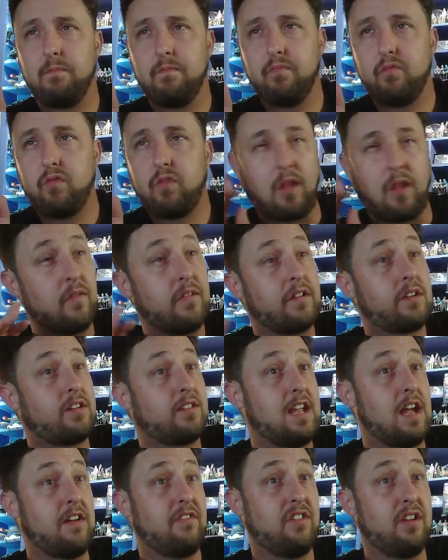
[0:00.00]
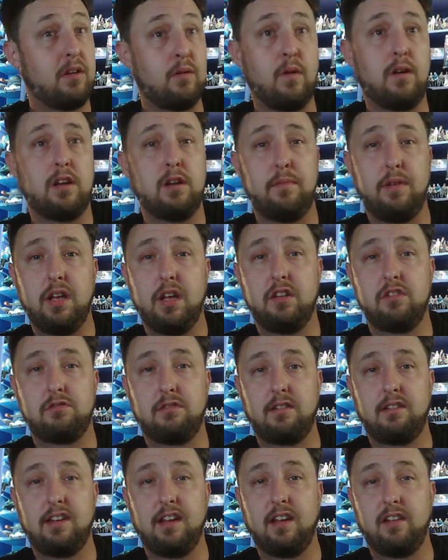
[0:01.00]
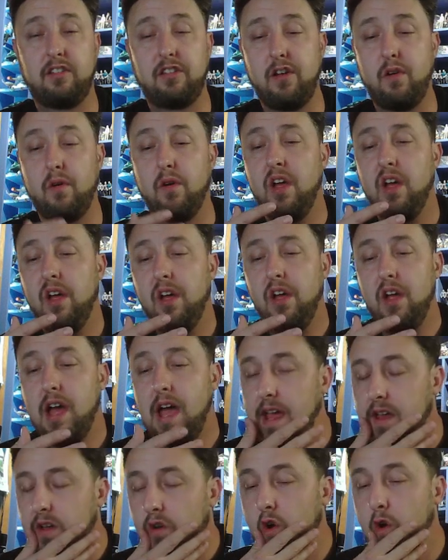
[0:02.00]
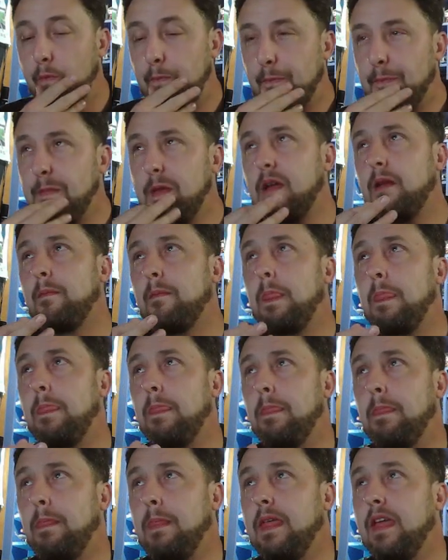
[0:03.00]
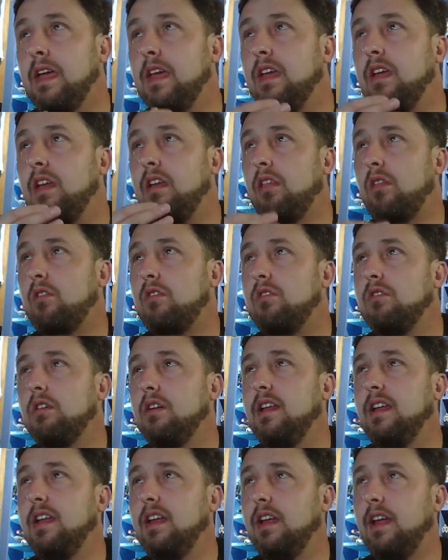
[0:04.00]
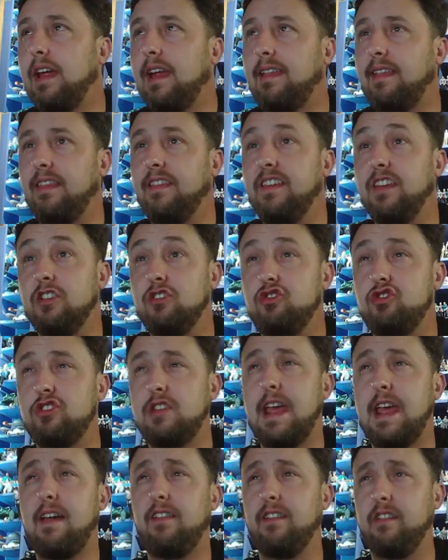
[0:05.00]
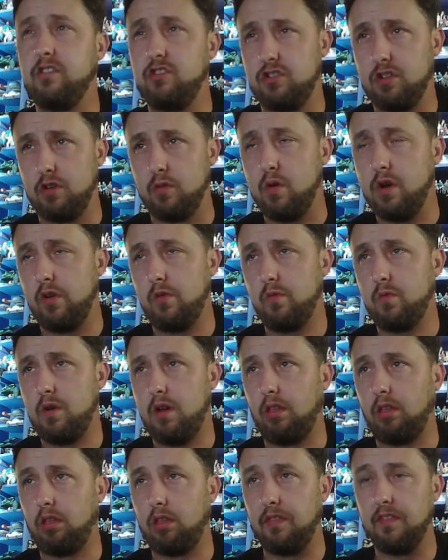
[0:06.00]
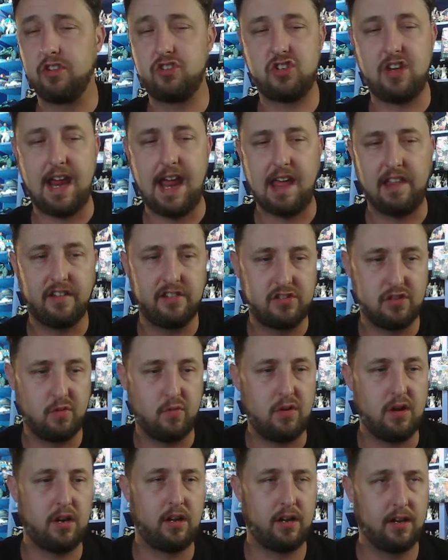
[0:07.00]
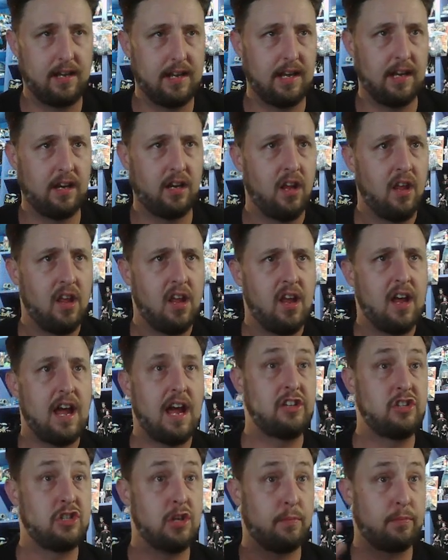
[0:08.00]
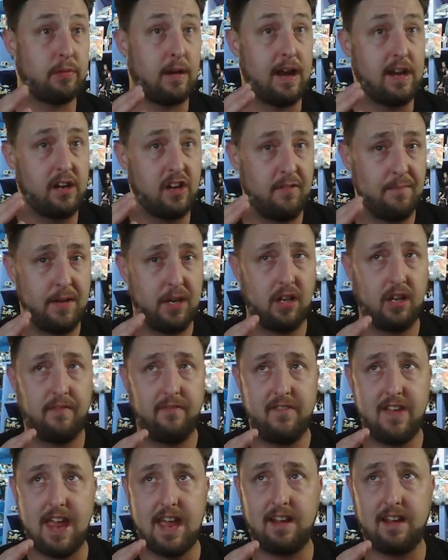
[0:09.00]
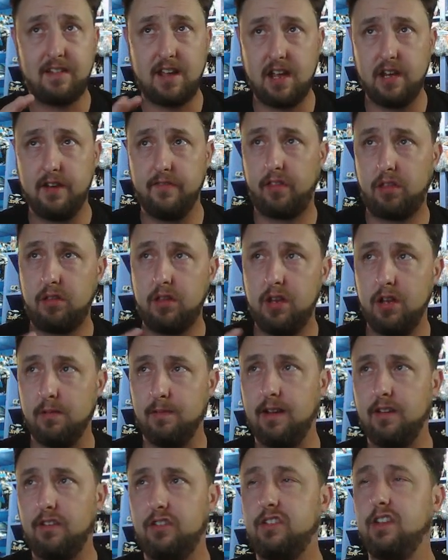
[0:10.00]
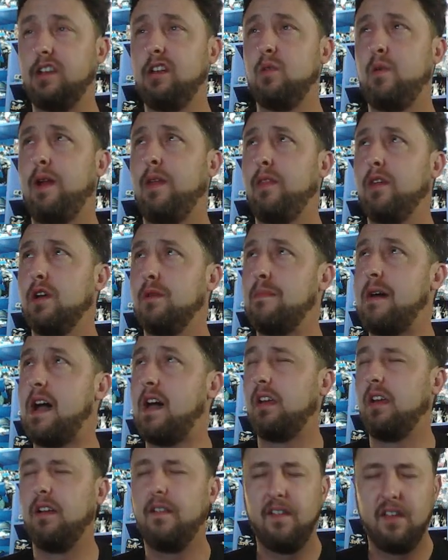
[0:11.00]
so this is definitely going to be interesting. So I hope that it is as good as the Challenger one was. The Challenger one, again, I jumped right into the middle of that kind of series, didn't know anything about it.